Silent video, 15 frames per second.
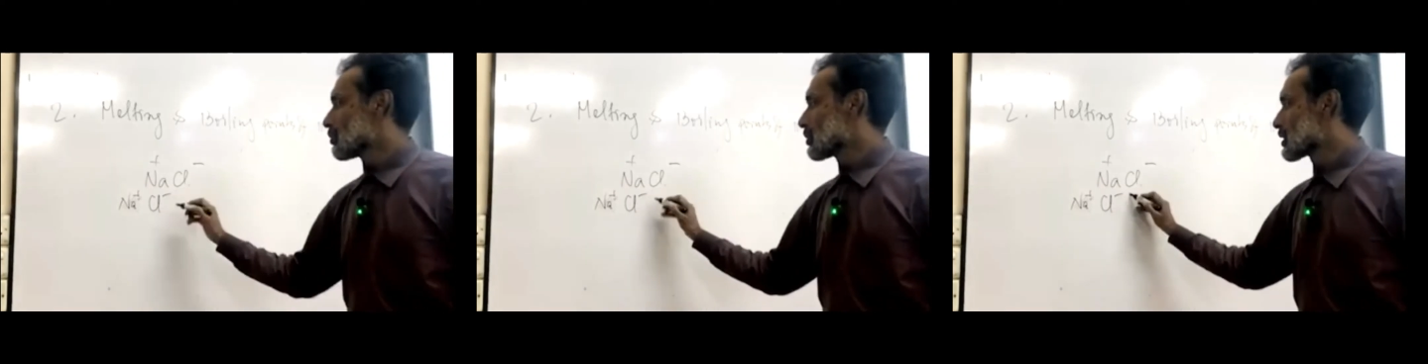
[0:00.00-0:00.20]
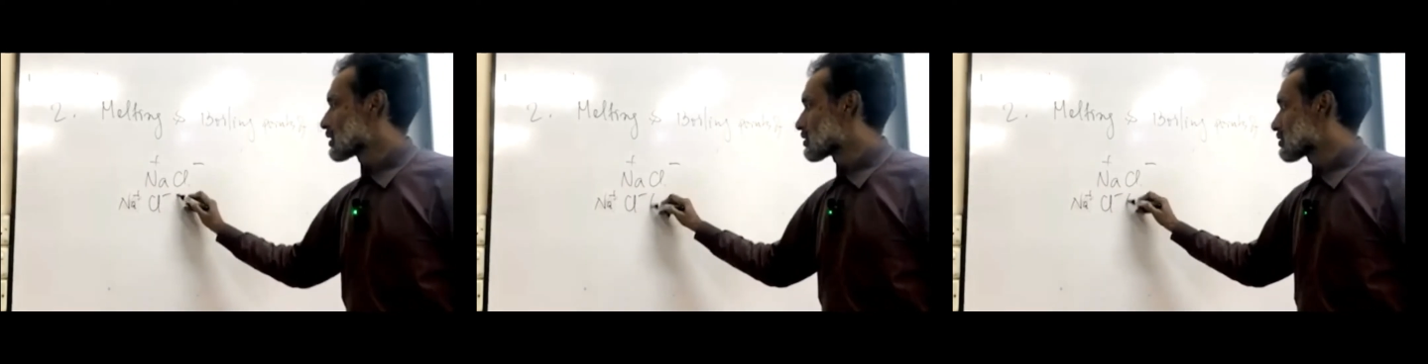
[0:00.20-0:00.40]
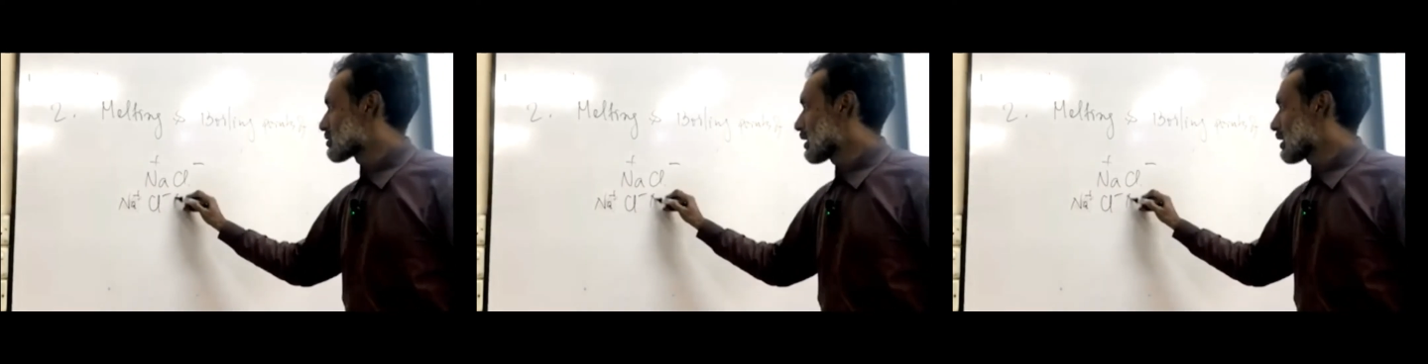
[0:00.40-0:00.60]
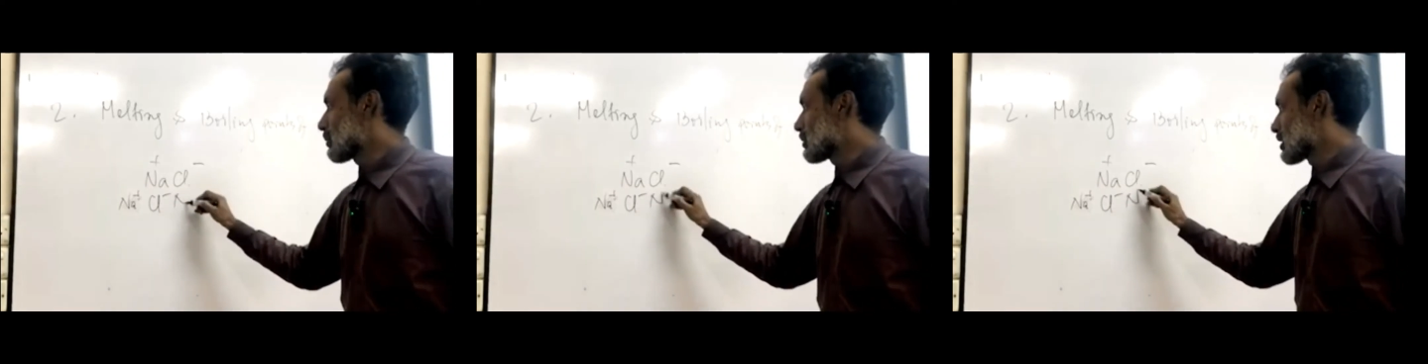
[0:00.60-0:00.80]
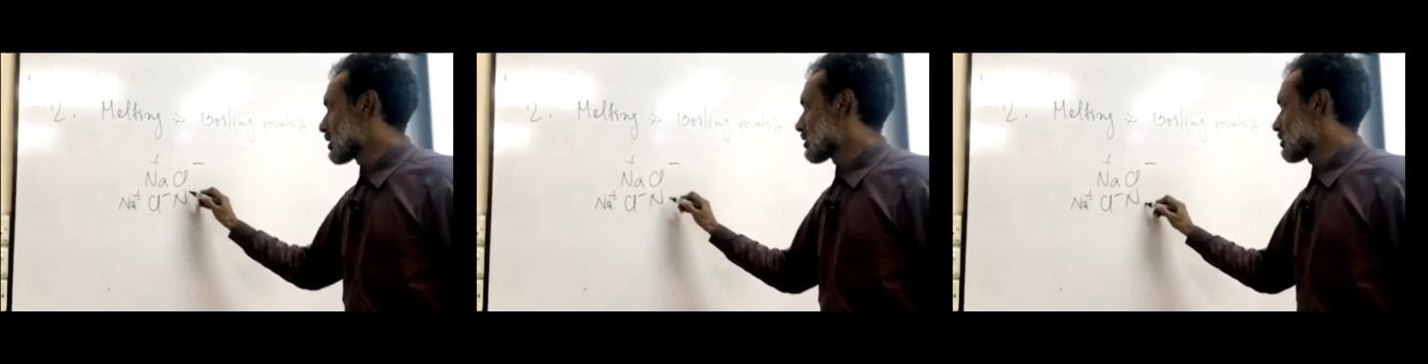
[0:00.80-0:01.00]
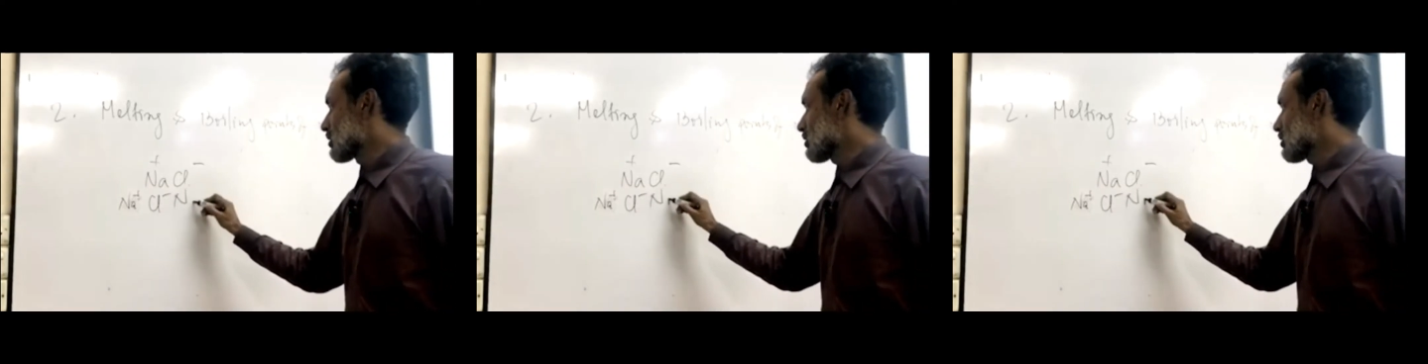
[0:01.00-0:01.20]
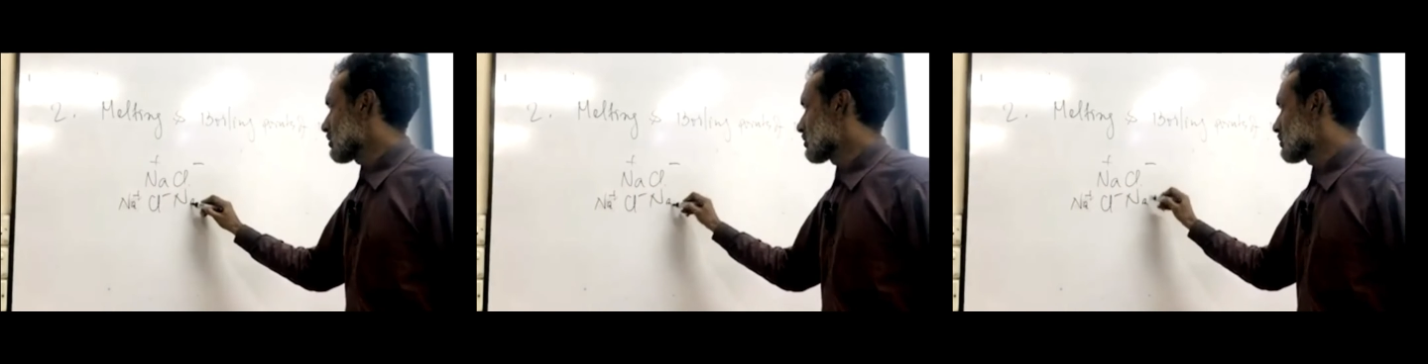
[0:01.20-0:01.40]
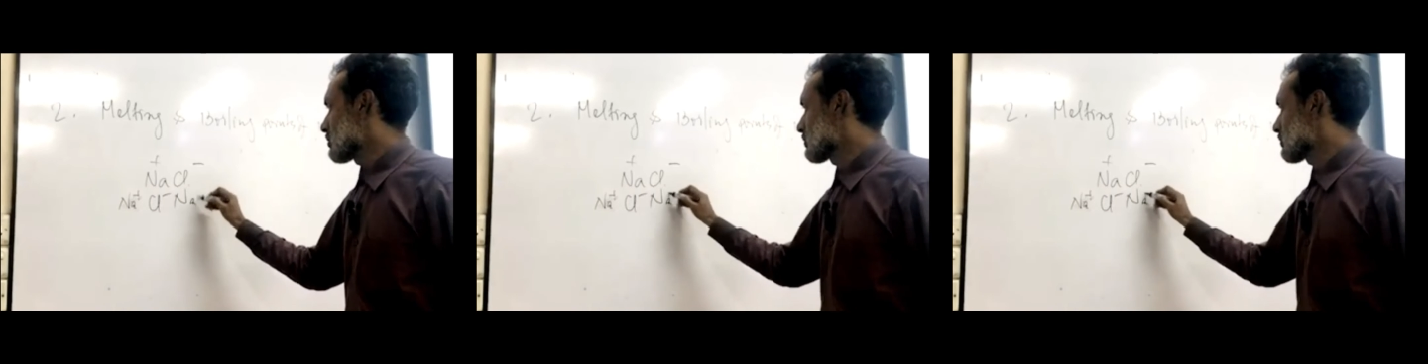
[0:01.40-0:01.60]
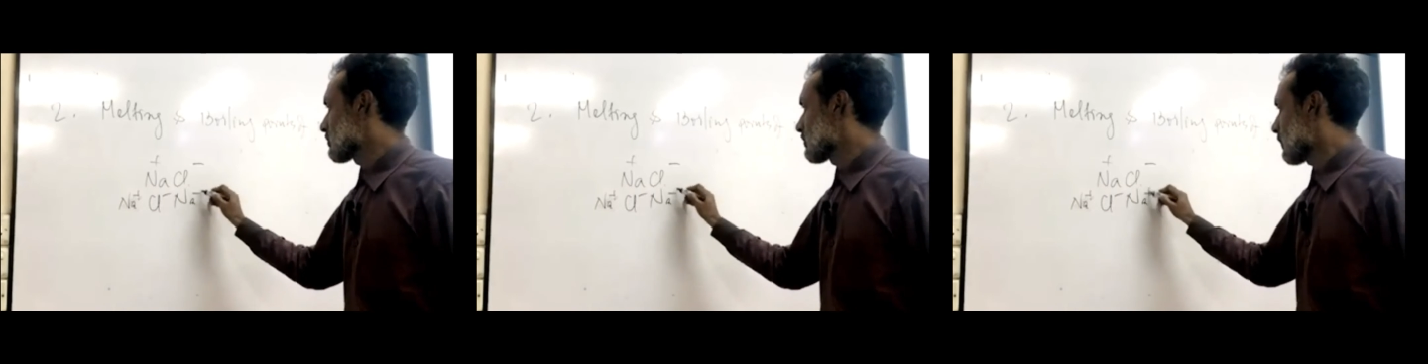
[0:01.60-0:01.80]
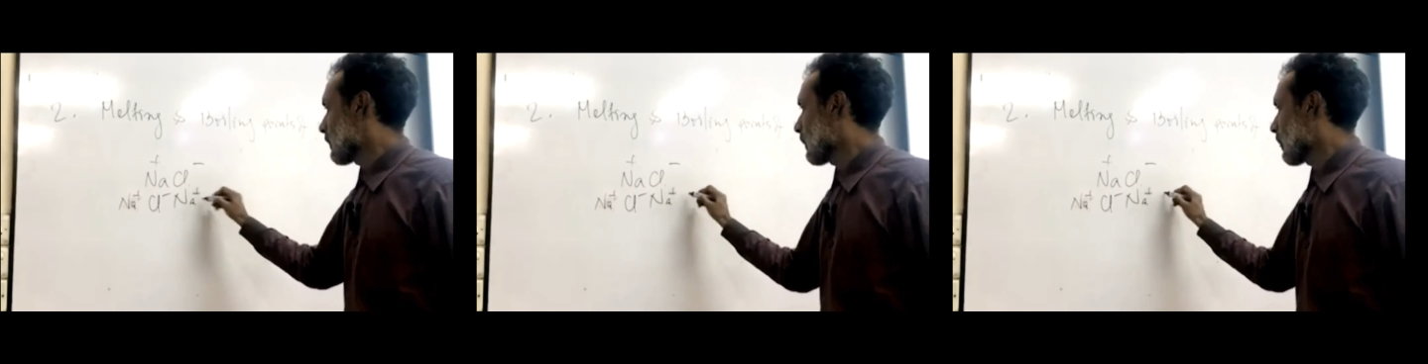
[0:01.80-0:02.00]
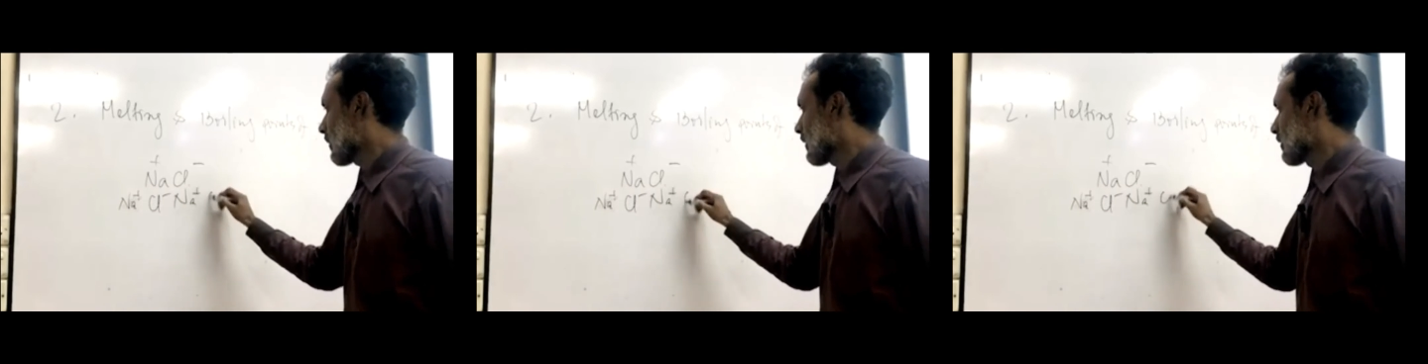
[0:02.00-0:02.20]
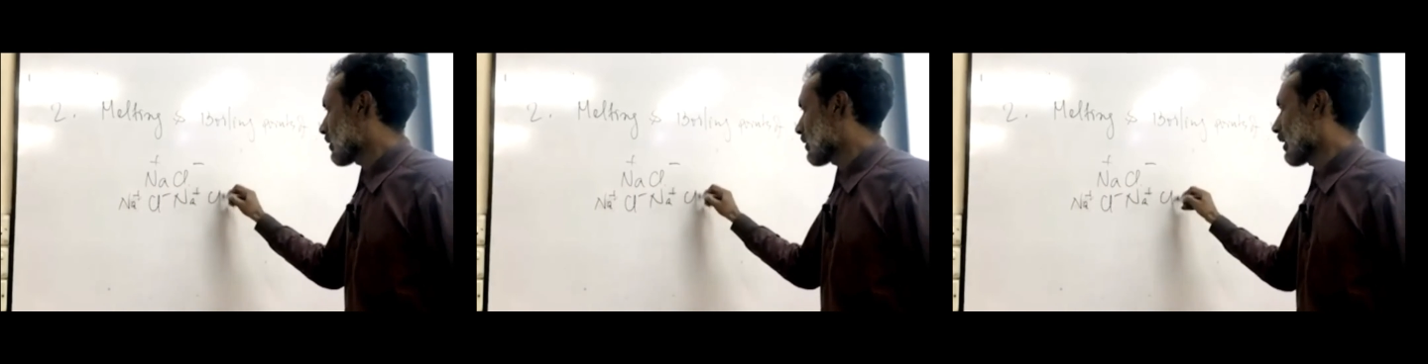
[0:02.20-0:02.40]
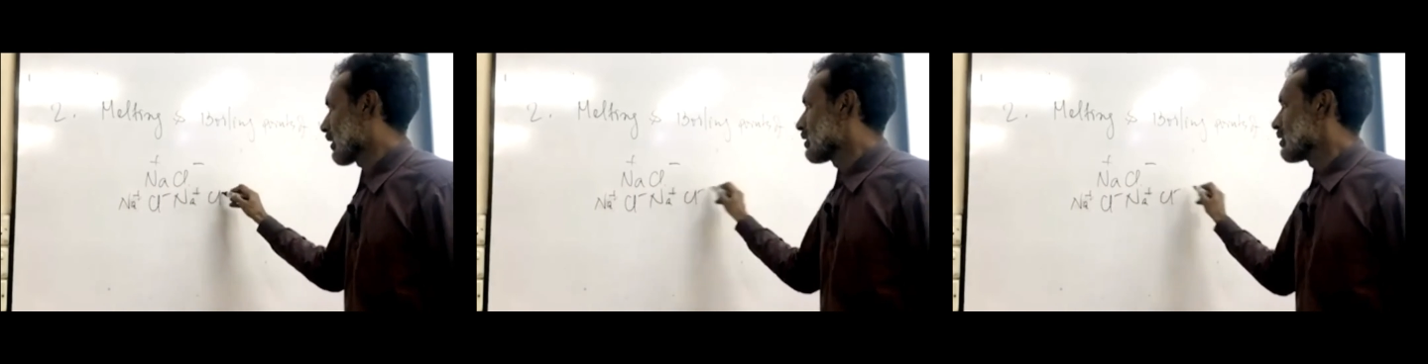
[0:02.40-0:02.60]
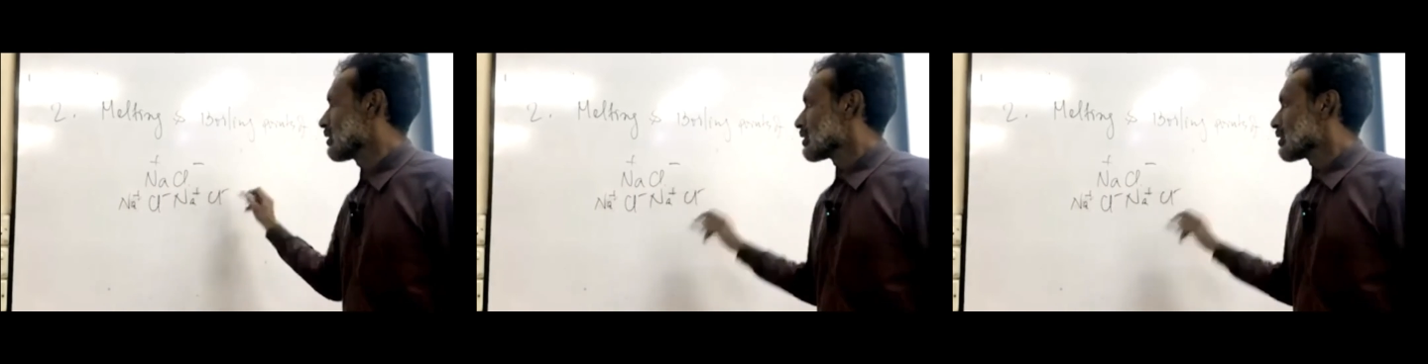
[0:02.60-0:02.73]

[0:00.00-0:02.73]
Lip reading: but some are okay.